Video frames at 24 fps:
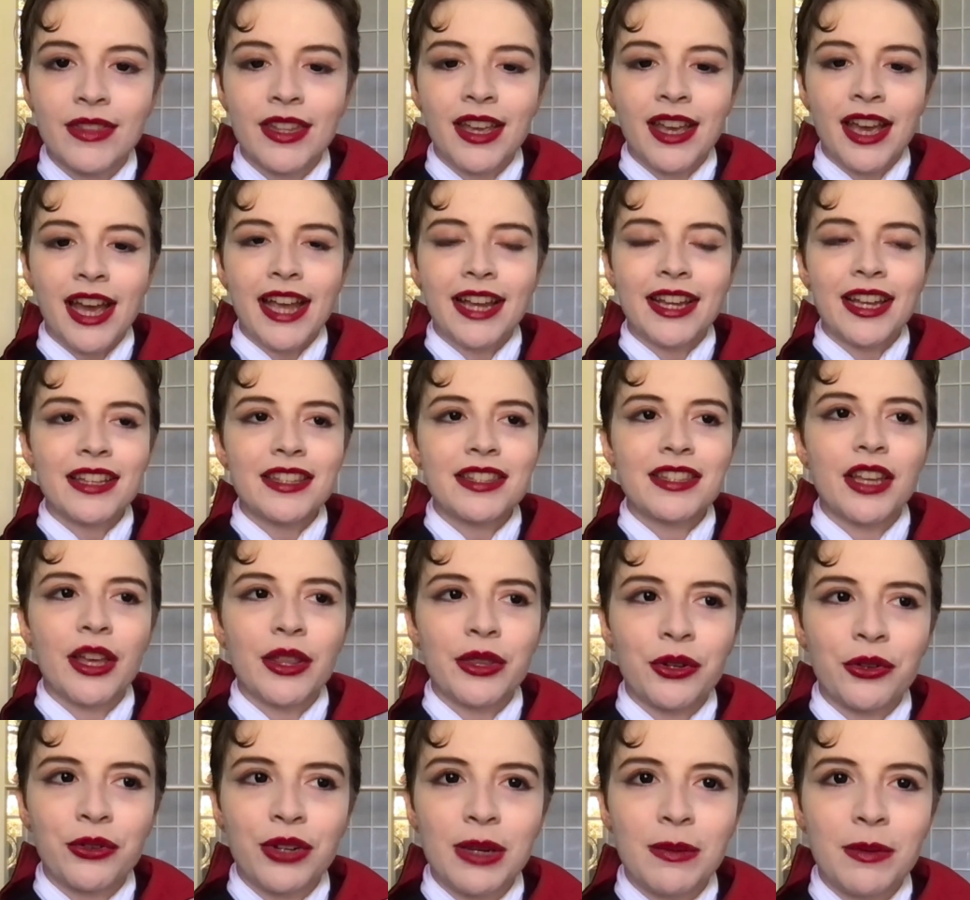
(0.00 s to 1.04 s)
I guess the other
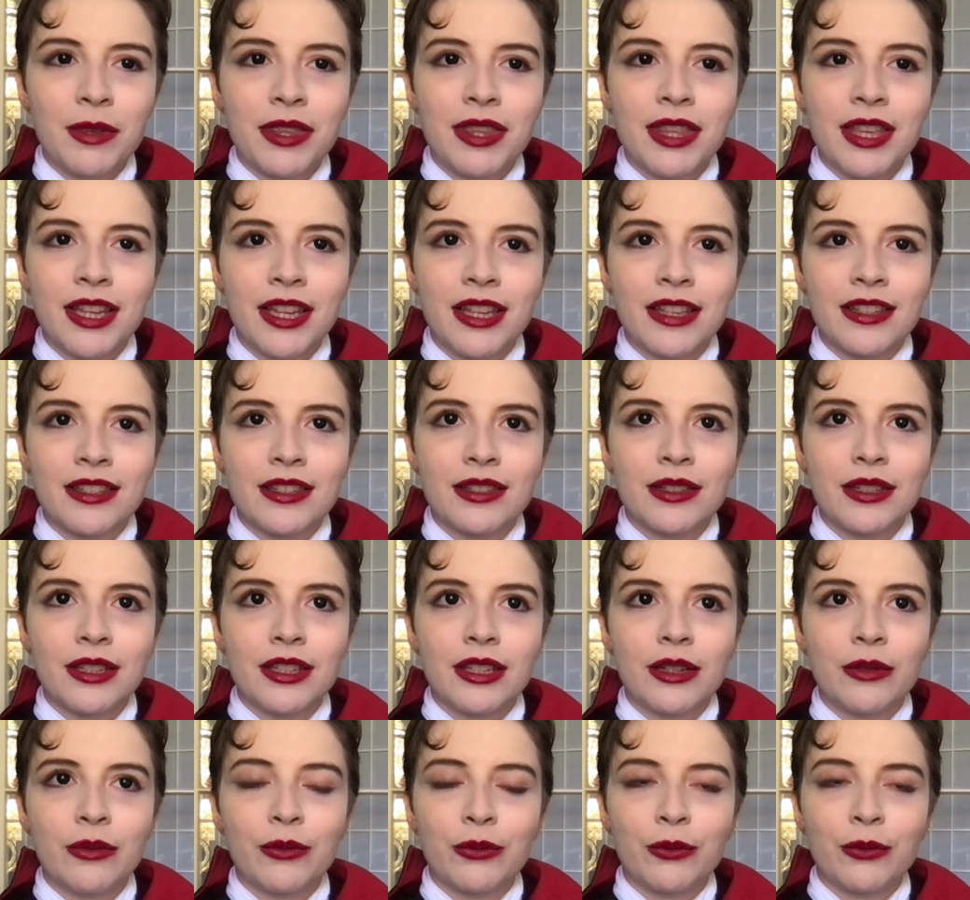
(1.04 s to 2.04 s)
creepy thing is, you know,